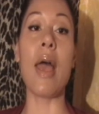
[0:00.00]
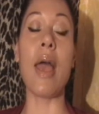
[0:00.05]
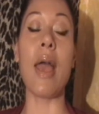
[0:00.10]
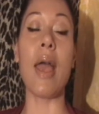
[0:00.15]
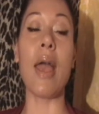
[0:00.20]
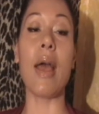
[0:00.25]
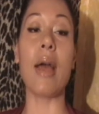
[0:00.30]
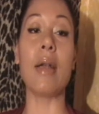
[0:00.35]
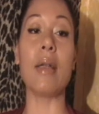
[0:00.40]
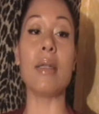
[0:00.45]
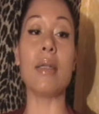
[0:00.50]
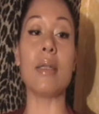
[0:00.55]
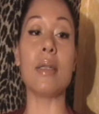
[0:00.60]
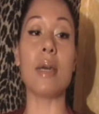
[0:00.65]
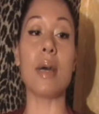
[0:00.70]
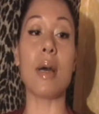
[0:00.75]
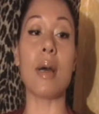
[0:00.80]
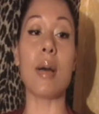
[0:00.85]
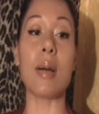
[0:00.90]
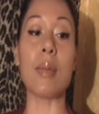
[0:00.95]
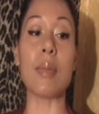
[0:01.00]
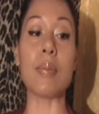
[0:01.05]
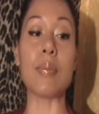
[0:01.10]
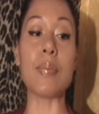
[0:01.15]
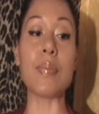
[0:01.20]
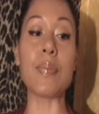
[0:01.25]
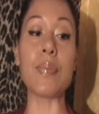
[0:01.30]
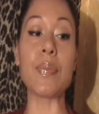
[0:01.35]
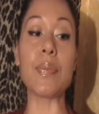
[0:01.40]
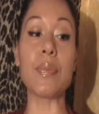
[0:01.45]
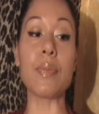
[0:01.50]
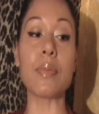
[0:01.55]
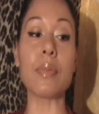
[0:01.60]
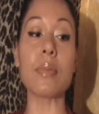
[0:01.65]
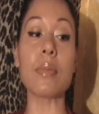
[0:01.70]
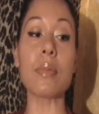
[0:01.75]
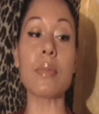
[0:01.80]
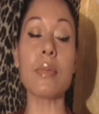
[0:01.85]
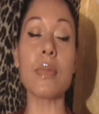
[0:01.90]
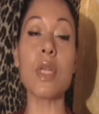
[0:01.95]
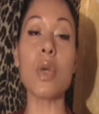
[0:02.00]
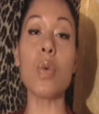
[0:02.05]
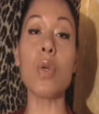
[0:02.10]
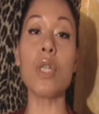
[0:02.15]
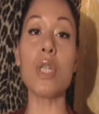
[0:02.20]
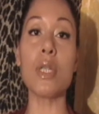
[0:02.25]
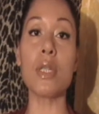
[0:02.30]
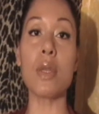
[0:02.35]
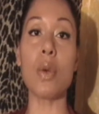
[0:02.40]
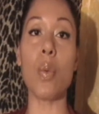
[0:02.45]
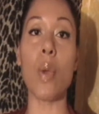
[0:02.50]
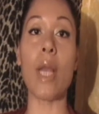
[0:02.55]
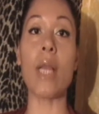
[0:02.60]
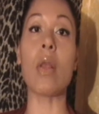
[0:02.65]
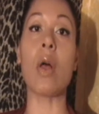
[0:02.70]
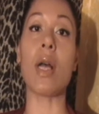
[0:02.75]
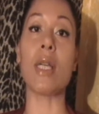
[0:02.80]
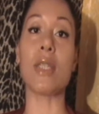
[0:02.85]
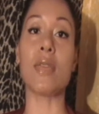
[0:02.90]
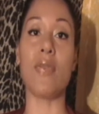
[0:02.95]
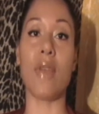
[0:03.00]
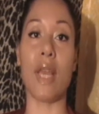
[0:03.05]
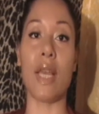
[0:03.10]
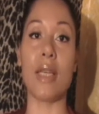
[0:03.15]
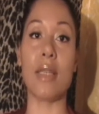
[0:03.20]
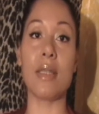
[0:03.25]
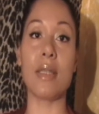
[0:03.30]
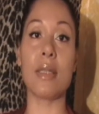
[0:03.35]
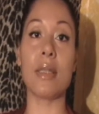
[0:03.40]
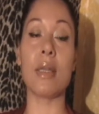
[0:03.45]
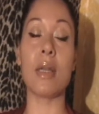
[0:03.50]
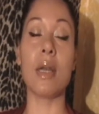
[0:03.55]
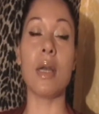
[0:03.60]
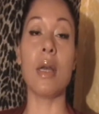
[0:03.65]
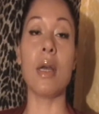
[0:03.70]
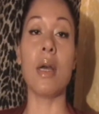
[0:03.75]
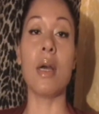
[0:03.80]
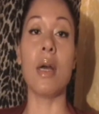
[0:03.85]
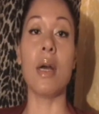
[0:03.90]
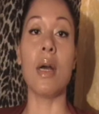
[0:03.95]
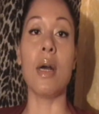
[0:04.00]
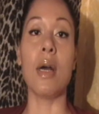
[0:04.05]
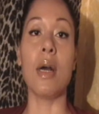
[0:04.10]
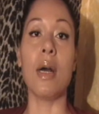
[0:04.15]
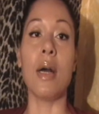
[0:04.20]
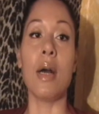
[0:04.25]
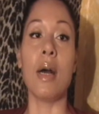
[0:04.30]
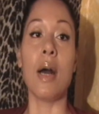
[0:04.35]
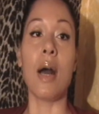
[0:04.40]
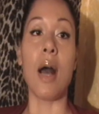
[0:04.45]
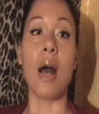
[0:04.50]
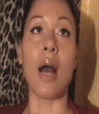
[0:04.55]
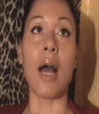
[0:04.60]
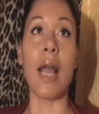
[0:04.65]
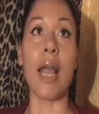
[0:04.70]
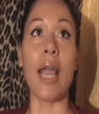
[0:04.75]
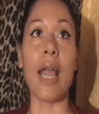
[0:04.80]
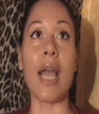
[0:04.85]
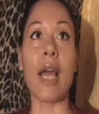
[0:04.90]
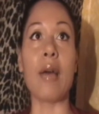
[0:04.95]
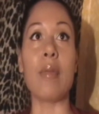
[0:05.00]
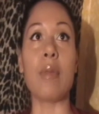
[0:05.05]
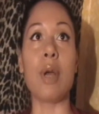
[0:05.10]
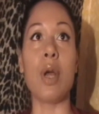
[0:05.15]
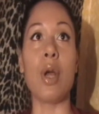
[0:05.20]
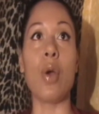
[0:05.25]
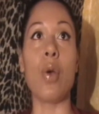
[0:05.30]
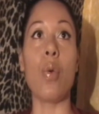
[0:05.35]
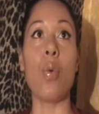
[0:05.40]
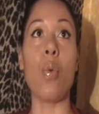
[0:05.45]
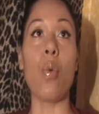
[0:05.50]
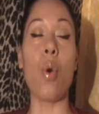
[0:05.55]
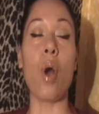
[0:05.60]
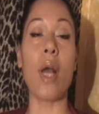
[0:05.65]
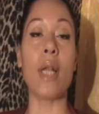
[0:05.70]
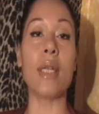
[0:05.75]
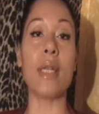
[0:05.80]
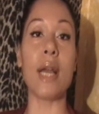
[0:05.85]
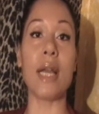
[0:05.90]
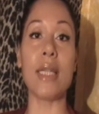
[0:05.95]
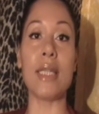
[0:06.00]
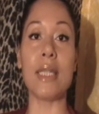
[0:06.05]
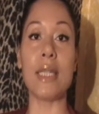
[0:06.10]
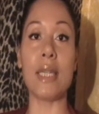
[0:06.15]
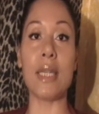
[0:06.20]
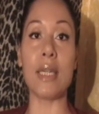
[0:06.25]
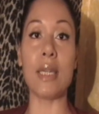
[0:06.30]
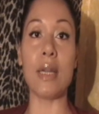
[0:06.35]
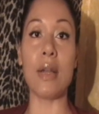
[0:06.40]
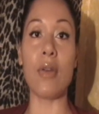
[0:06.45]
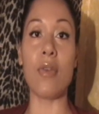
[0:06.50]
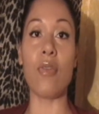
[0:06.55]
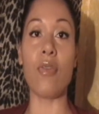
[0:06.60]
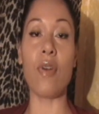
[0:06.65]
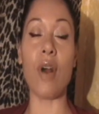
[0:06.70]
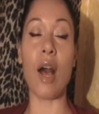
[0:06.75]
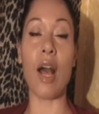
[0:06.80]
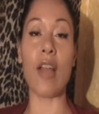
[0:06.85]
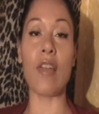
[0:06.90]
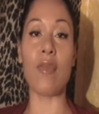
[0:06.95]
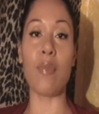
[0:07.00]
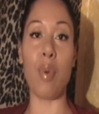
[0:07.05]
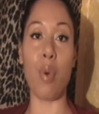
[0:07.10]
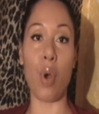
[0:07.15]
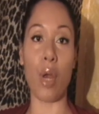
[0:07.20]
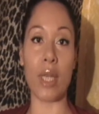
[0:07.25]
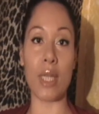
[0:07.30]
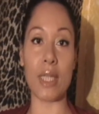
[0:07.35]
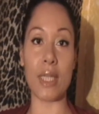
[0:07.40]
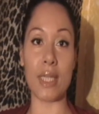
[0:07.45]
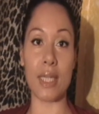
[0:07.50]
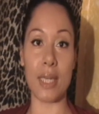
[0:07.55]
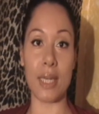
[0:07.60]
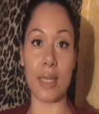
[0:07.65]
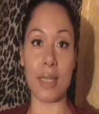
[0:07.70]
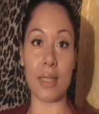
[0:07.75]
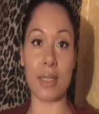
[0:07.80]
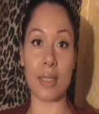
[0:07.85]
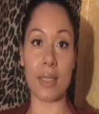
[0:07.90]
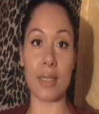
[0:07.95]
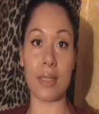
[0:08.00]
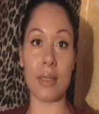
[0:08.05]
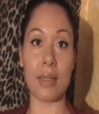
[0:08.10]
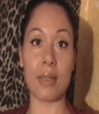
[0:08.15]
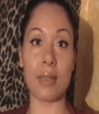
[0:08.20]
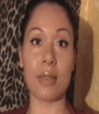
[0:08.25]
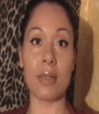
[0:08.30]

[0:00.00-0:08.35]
and which is the weight loss phase. I am 195.6,